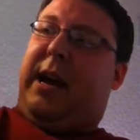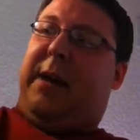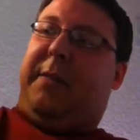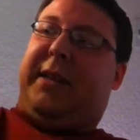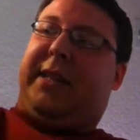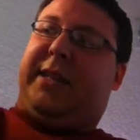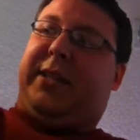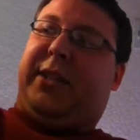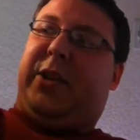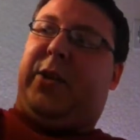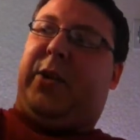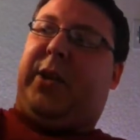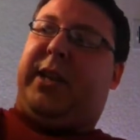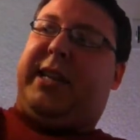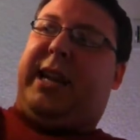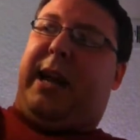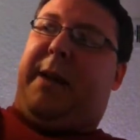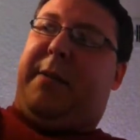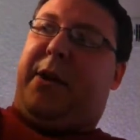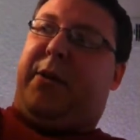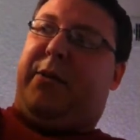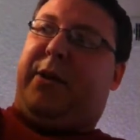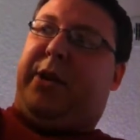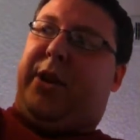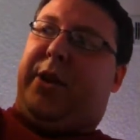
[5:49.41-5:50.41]
This is the only
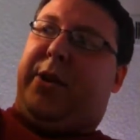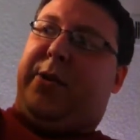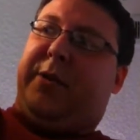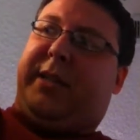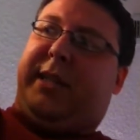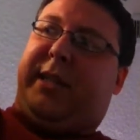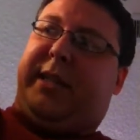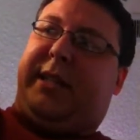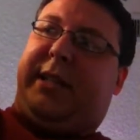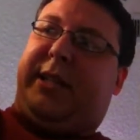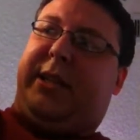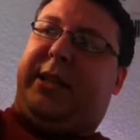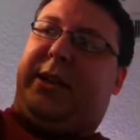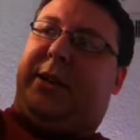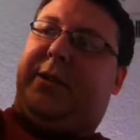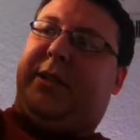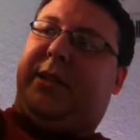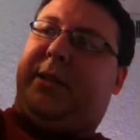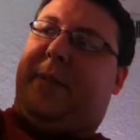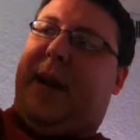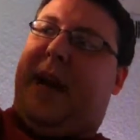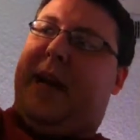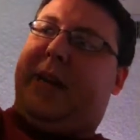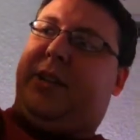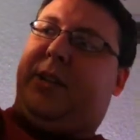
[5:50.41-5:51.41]
time I really use the silicone
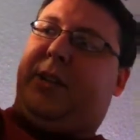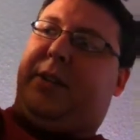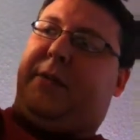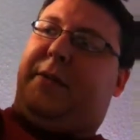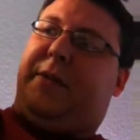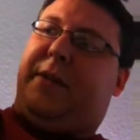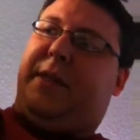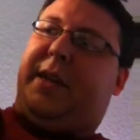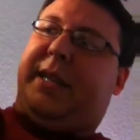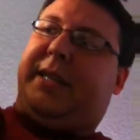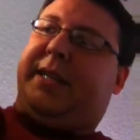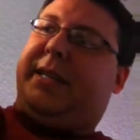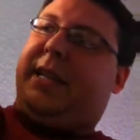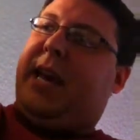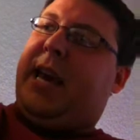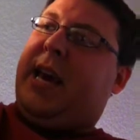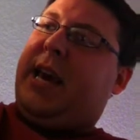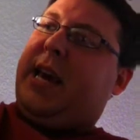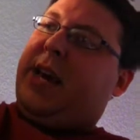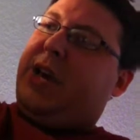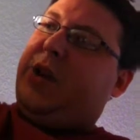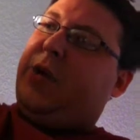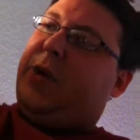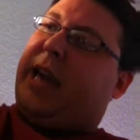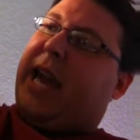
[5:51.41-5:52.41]
spatula for
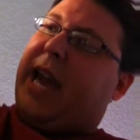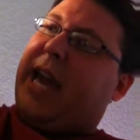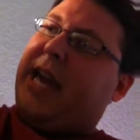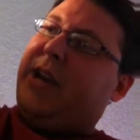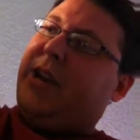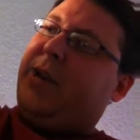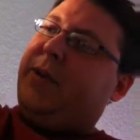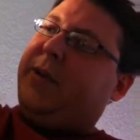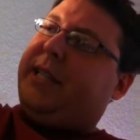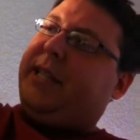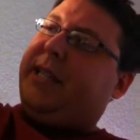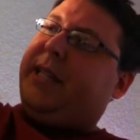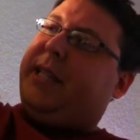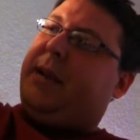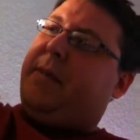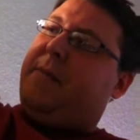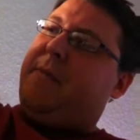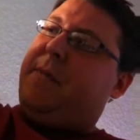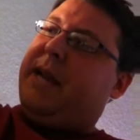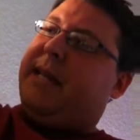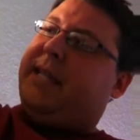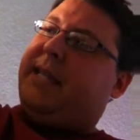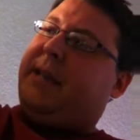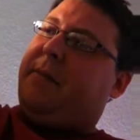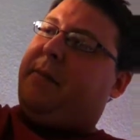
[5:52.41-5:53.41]
this. You can use it to
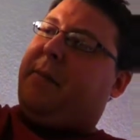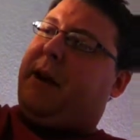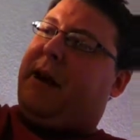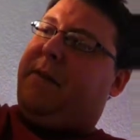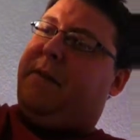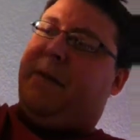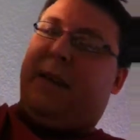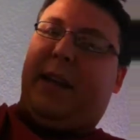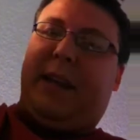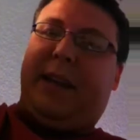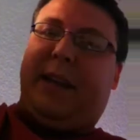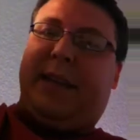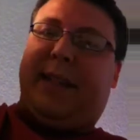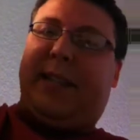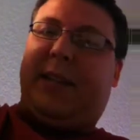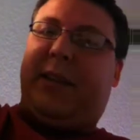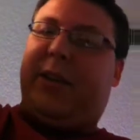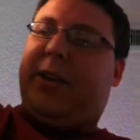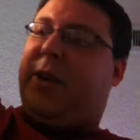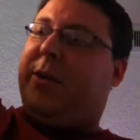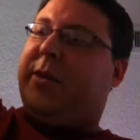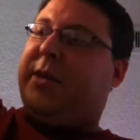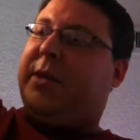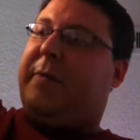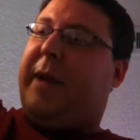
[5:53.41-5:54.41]
mix it, but I feel like the
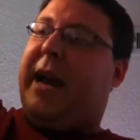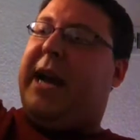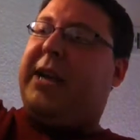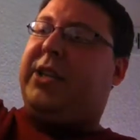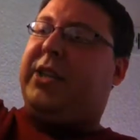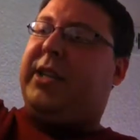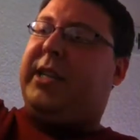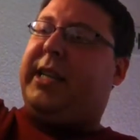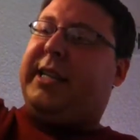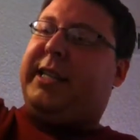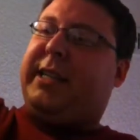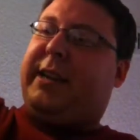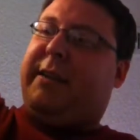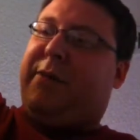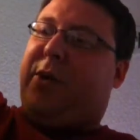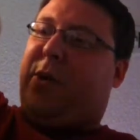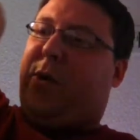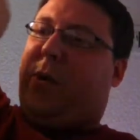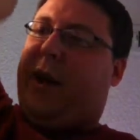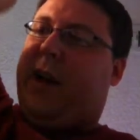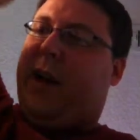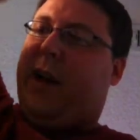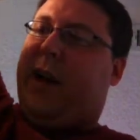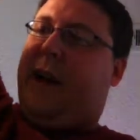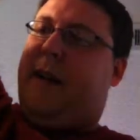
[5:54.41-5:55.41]
silicone spatula doesn't have
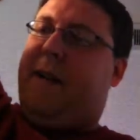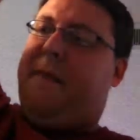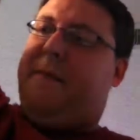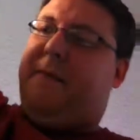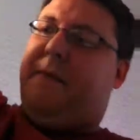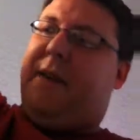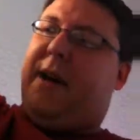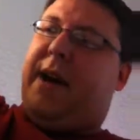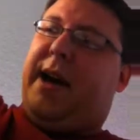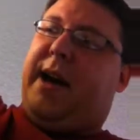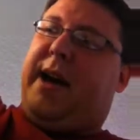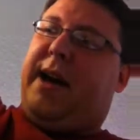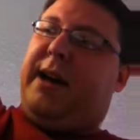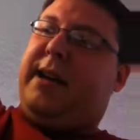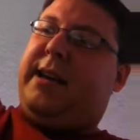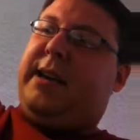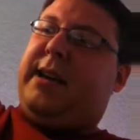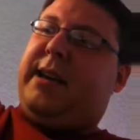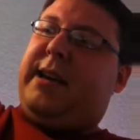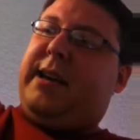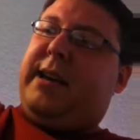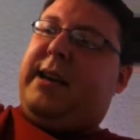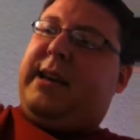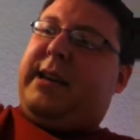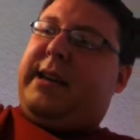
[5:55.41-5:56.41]
quite enough
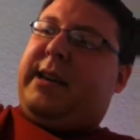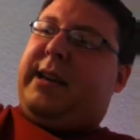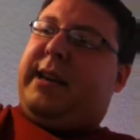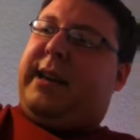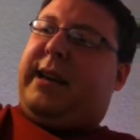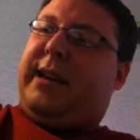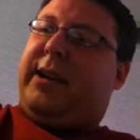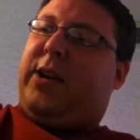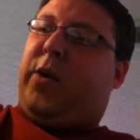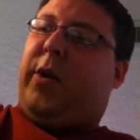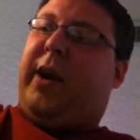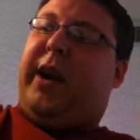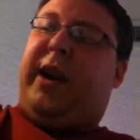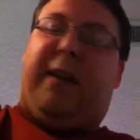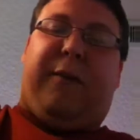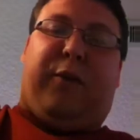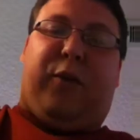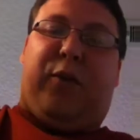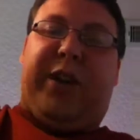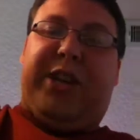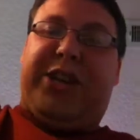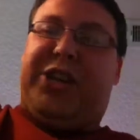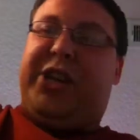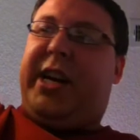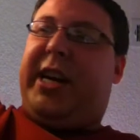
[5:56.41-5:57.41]

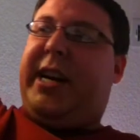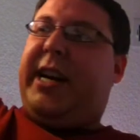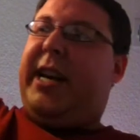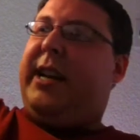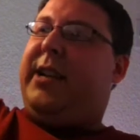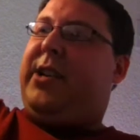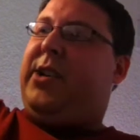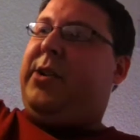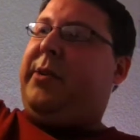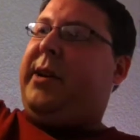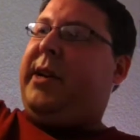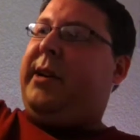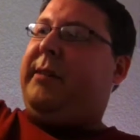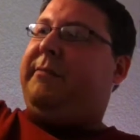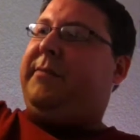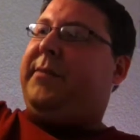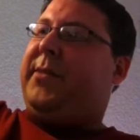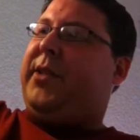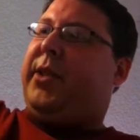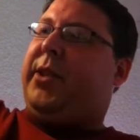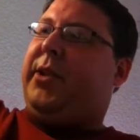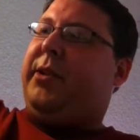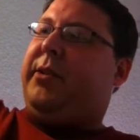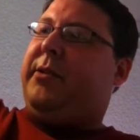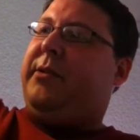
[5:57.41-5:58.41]
rigidity to it
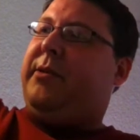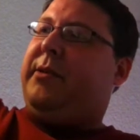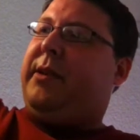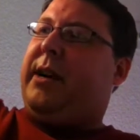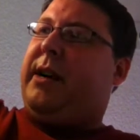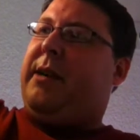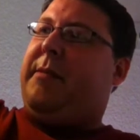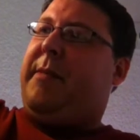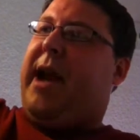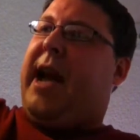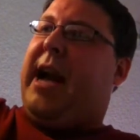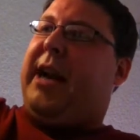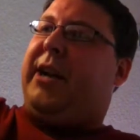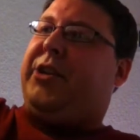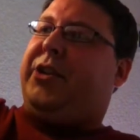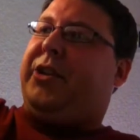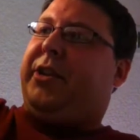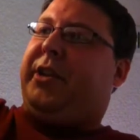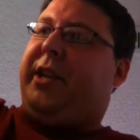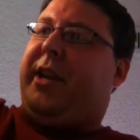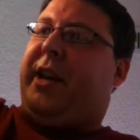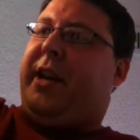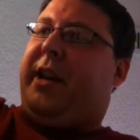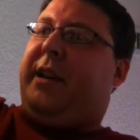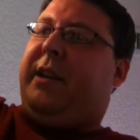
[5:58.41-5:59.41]
to
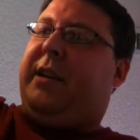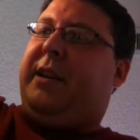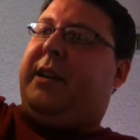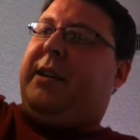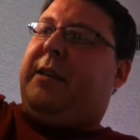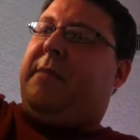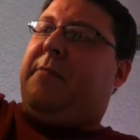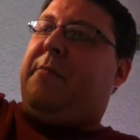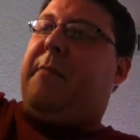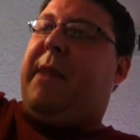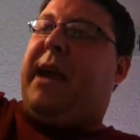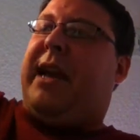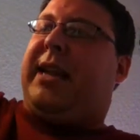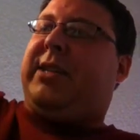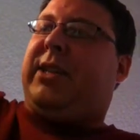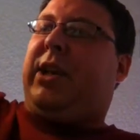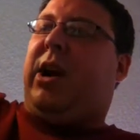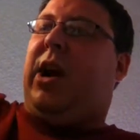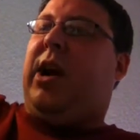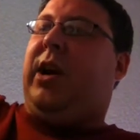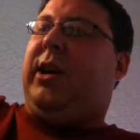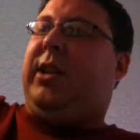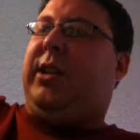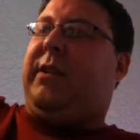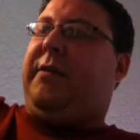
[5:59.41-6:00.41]
actually mix
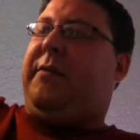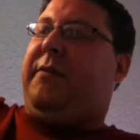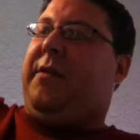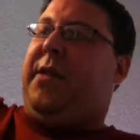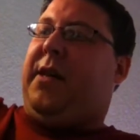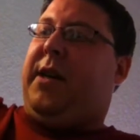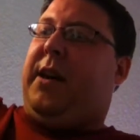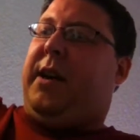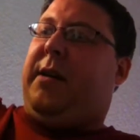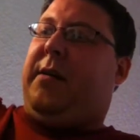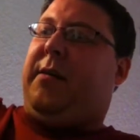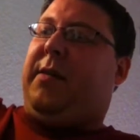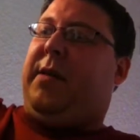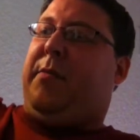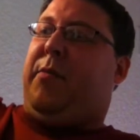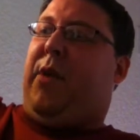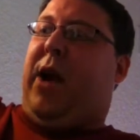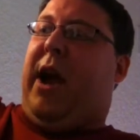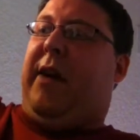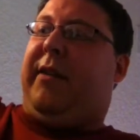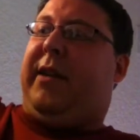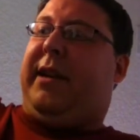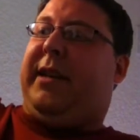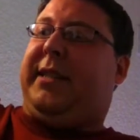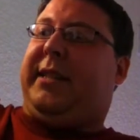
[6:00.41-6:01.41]
all of the
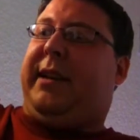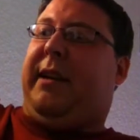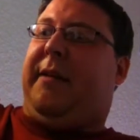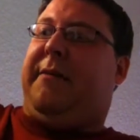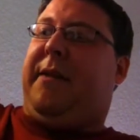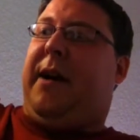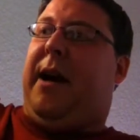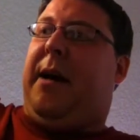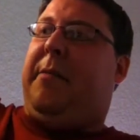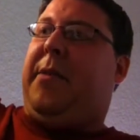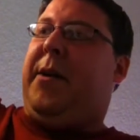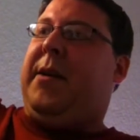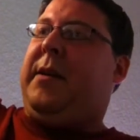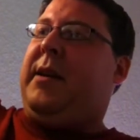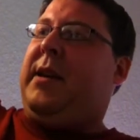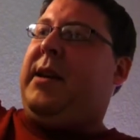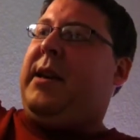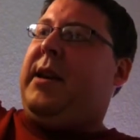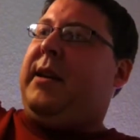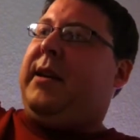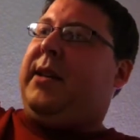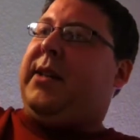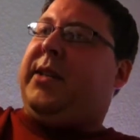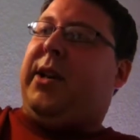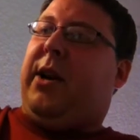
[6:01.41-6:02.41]
brownie stuff up.
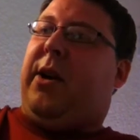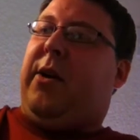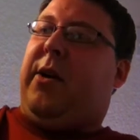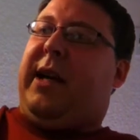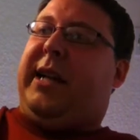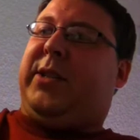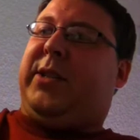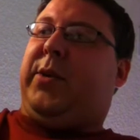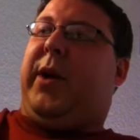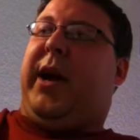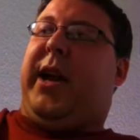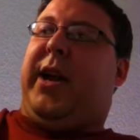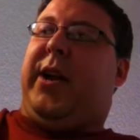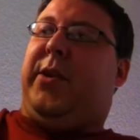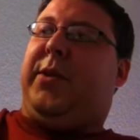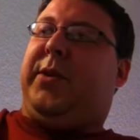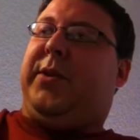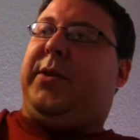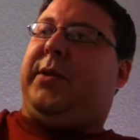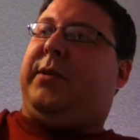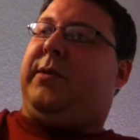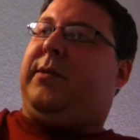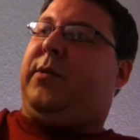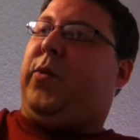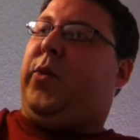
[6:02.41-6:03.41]
So why I
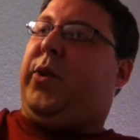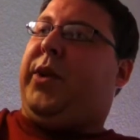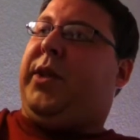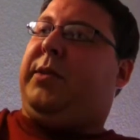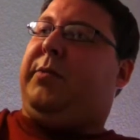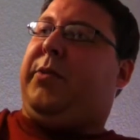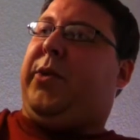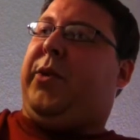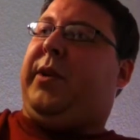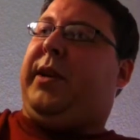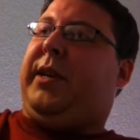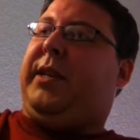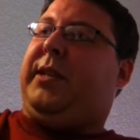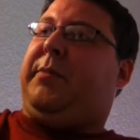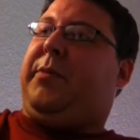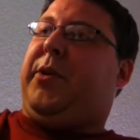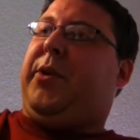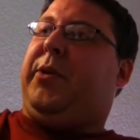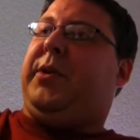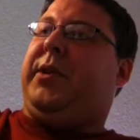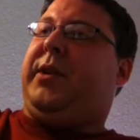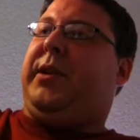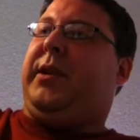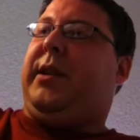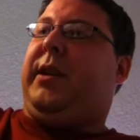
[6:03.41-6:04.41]
use the wooden spoon as
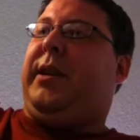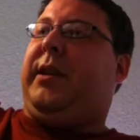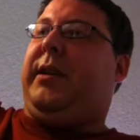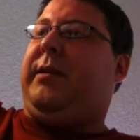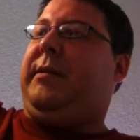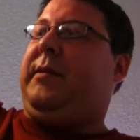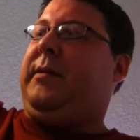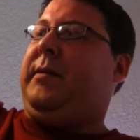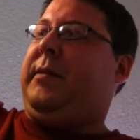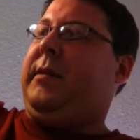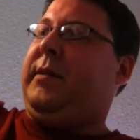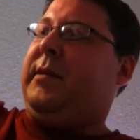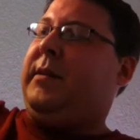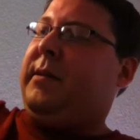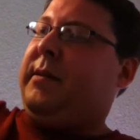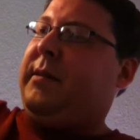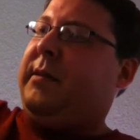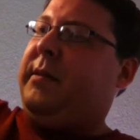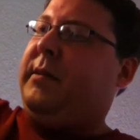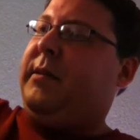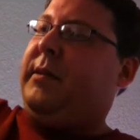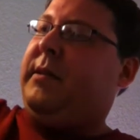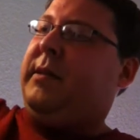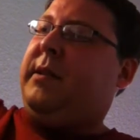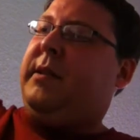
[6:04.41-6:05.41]
opposed to the
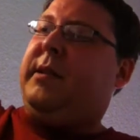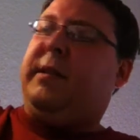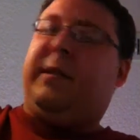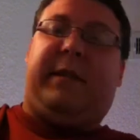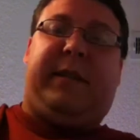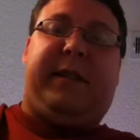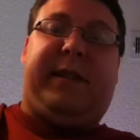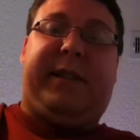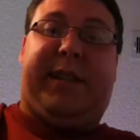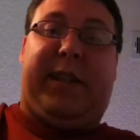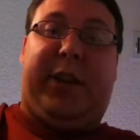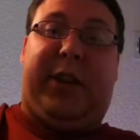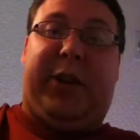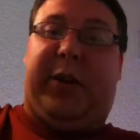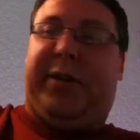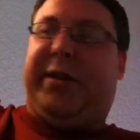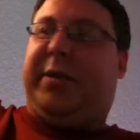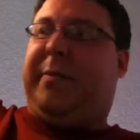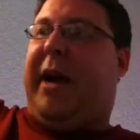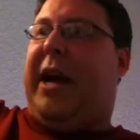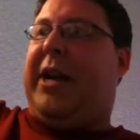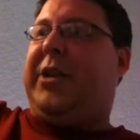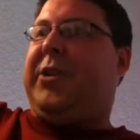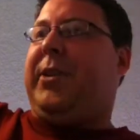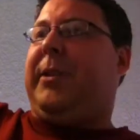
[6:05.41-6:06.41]
silicone
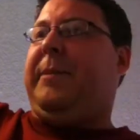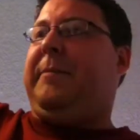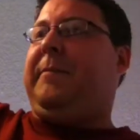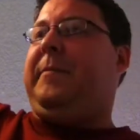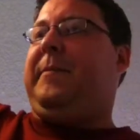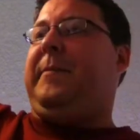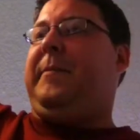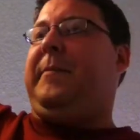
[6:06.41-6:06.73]
spatula.